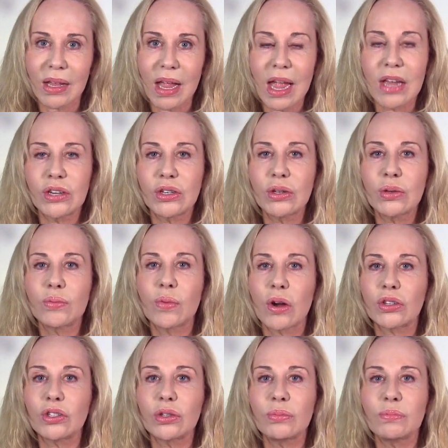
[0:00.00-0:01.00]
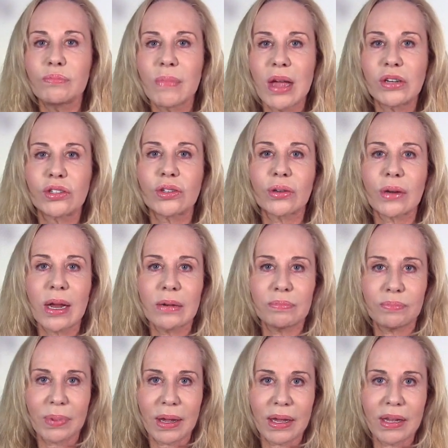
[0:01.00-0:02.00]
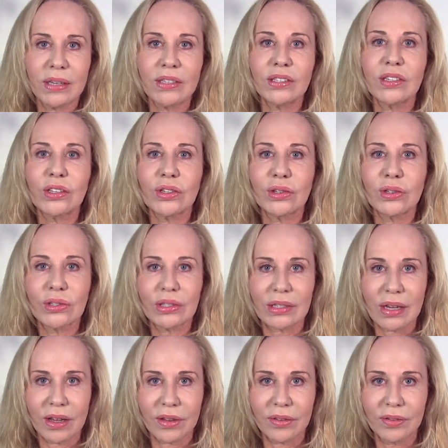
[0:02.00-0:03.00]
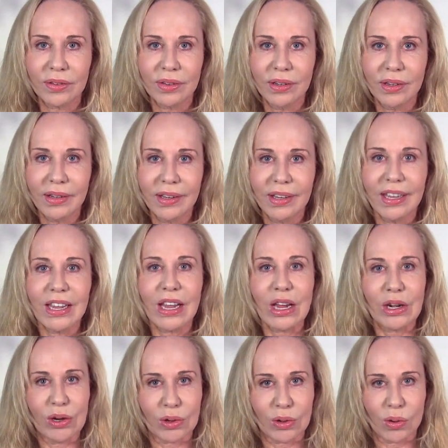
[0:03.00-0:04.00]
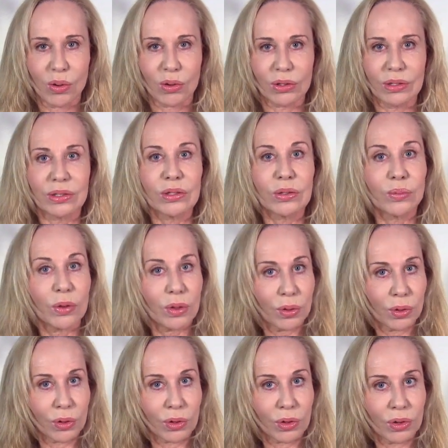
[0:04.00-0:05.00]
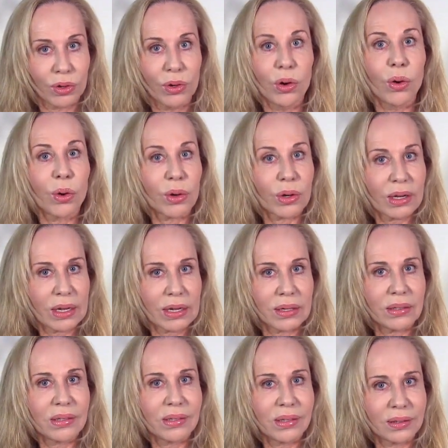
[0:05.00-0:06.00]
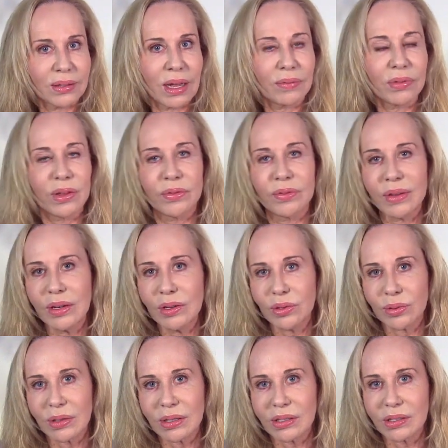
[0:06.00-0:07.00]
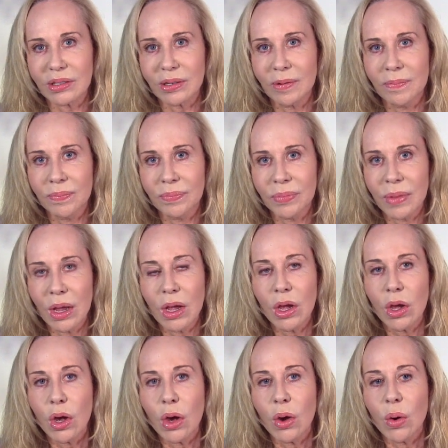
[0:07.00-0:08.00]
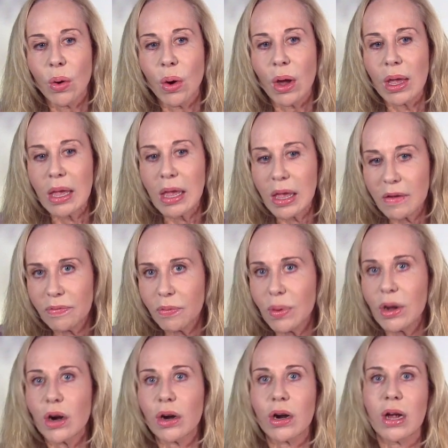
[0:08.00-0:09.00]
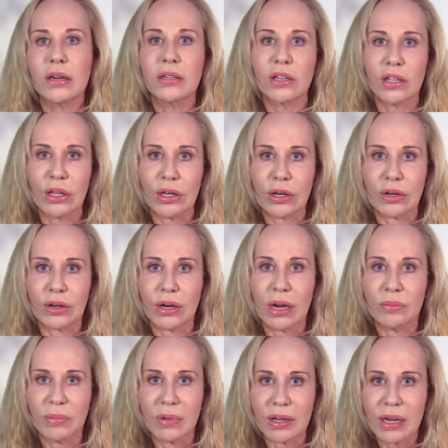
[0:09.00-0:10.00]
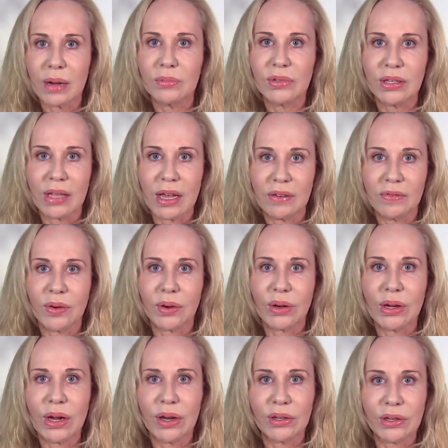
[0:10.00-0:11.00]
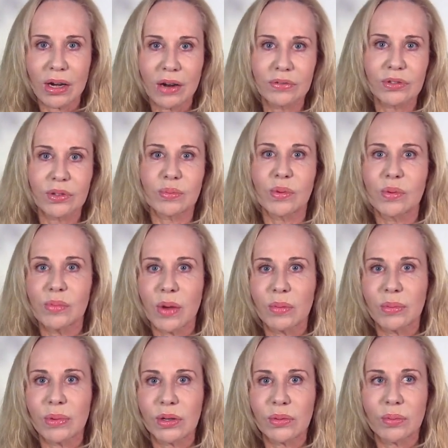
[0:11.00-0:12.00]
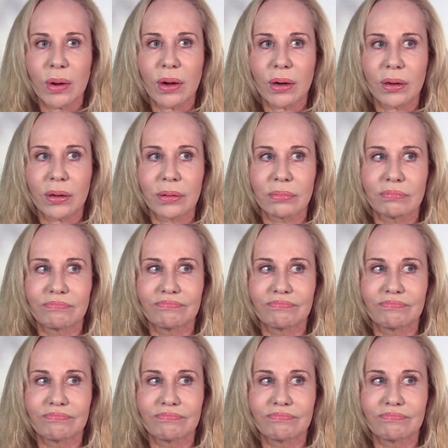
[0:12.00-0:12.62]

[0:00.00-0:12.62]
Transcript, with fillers: and you want to measure and pace yourself in accordance with her or his level of interest. If we are unclear and we come to that very uncomfortable moment where